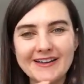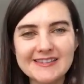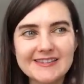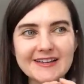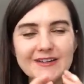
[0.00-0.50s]

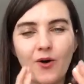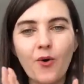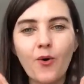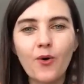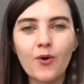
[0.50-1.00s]
it's that
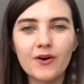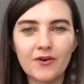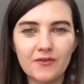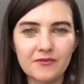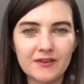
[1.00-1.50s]
awe
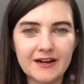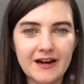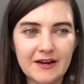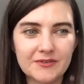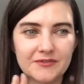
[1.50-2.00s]
of
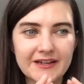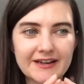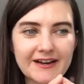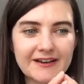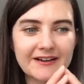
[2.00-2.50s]
life, of like,